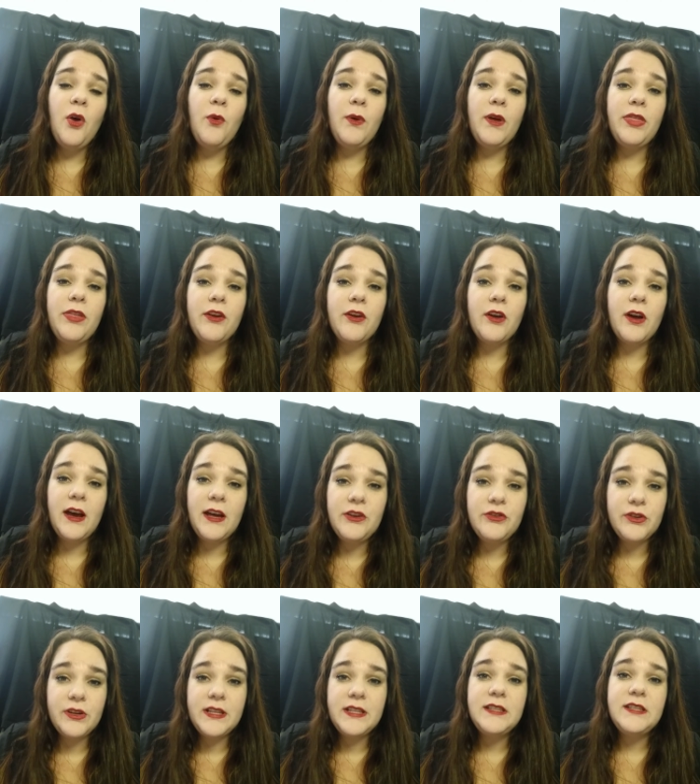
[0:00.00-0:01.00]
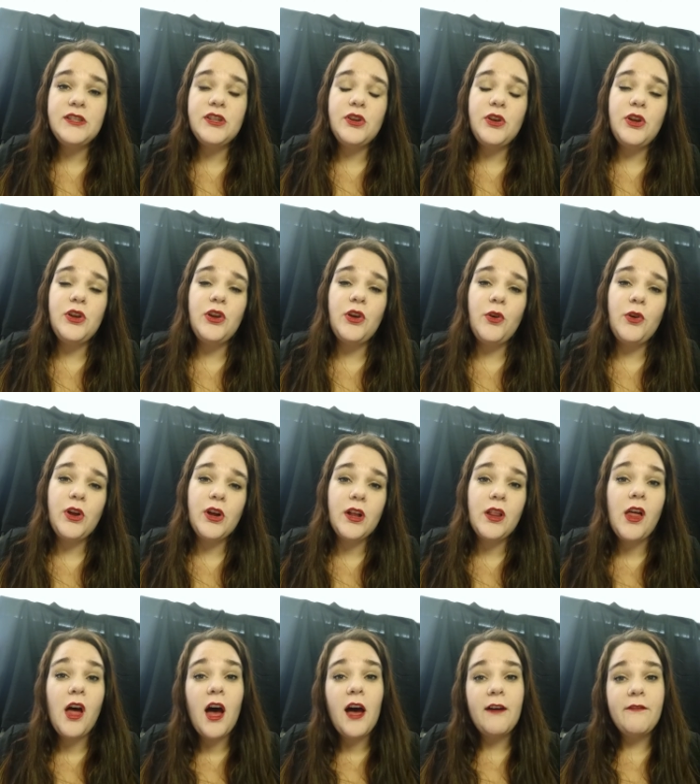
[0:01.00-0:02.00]
with your hundreds so you know your
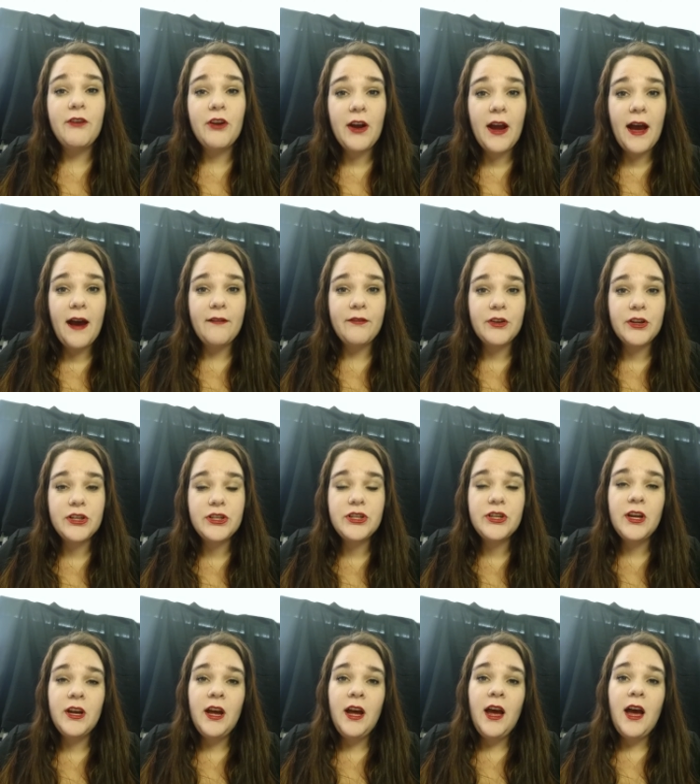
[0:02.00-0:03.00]
law of your average.